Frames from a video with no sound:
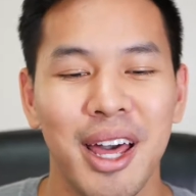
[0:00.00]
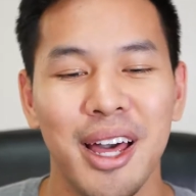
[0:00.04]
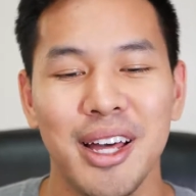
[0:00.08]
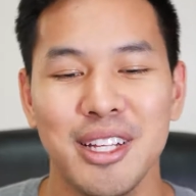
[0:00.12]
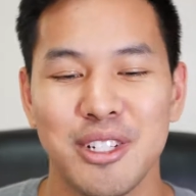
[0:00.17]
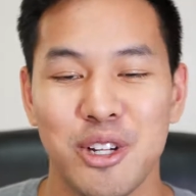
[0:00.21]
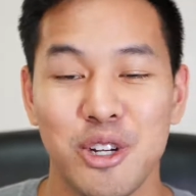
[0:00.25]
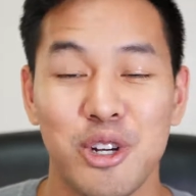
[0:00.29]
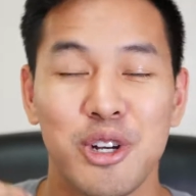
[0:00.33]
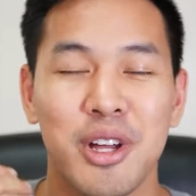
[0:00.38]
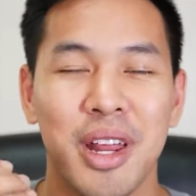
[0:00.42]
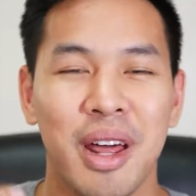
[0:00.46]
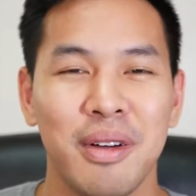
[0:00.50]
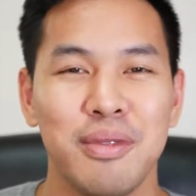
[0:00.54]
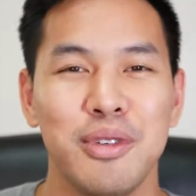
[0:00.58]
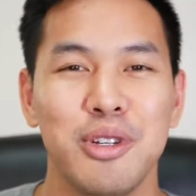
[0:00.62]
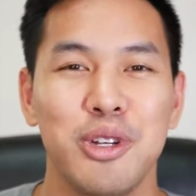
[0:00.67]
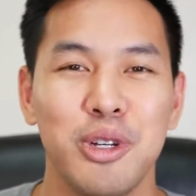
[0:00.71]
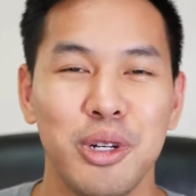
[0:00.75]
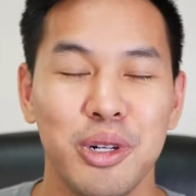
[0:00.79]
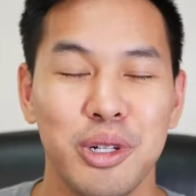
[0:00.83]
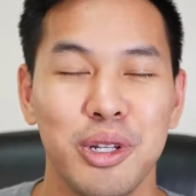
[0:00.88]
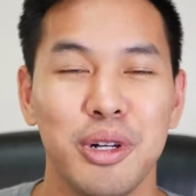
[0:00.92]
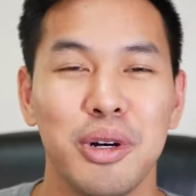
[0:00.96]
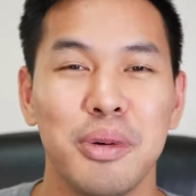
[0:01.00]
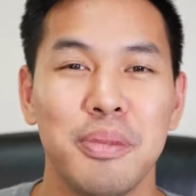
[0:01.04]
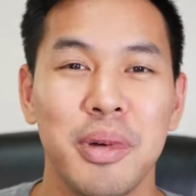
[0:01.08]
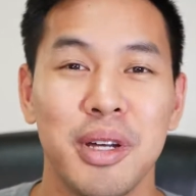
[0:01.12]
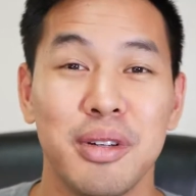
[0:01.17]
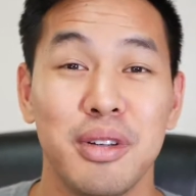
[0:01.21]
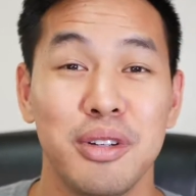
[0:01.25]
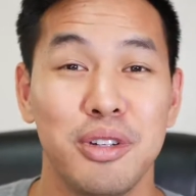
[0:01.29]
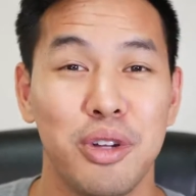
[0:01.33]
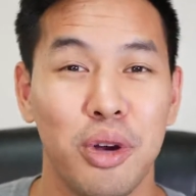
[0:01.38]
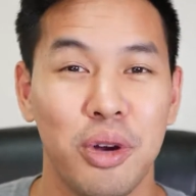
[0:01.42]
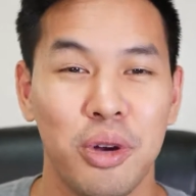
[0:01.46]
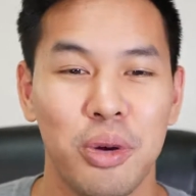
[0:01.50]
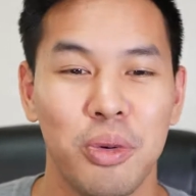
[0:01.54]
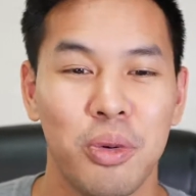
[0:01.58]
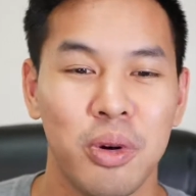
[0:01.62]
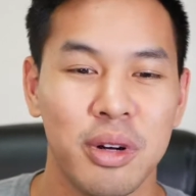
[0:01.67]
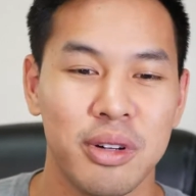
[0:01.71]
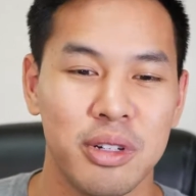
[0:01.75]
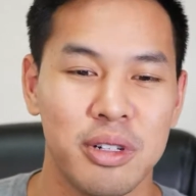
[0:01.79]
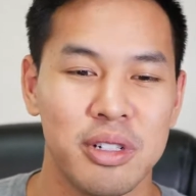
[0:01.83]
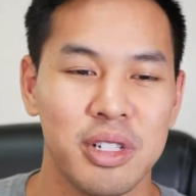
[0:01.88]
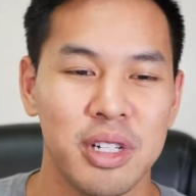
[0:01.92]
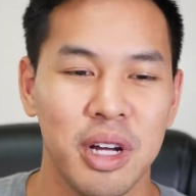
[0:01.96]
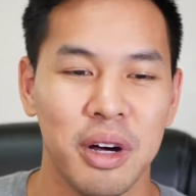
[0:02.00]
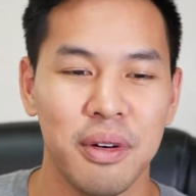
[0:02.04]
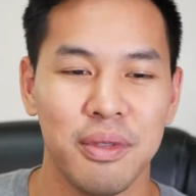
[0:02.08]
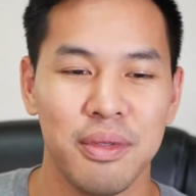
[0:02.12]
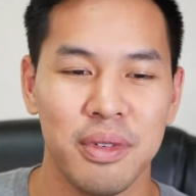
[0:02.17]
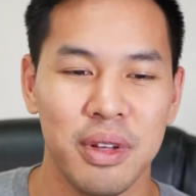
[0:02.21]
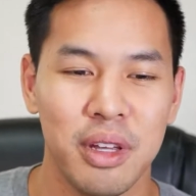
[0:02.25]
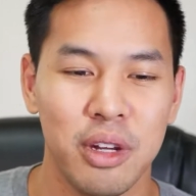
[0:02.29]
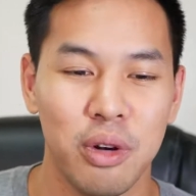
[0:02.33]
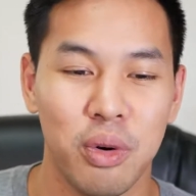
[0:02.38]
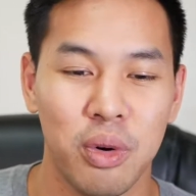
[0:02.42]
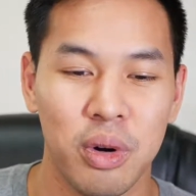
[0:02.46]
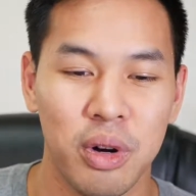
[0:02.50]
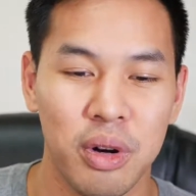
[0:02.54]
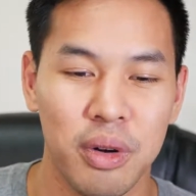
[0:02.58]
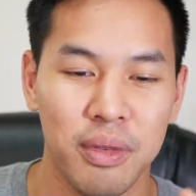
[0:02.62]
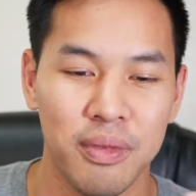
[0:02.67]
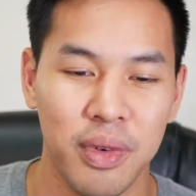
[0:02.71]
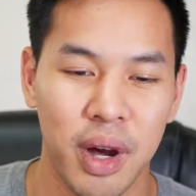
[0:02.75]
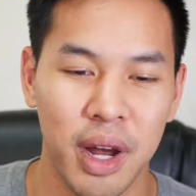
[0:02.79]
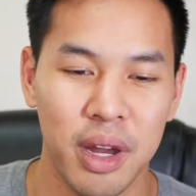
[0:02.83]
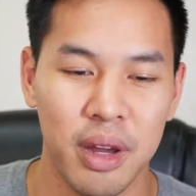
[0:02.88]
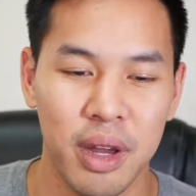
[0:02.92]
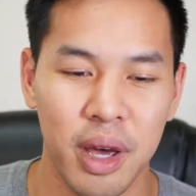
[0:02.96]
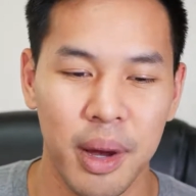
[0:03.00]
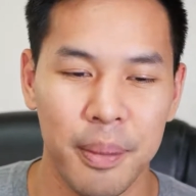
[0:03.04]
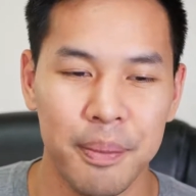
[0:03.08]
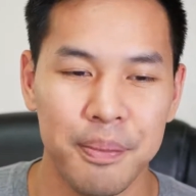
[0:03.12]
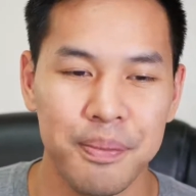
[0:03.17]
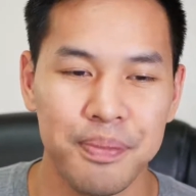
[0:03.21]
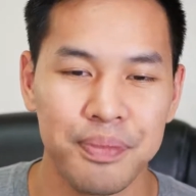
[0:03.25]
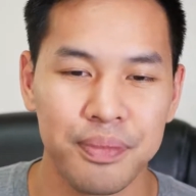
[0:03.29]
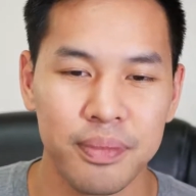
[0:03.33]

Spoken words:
So you're gonna have to do a little bit of dirty work yourself in order to find them.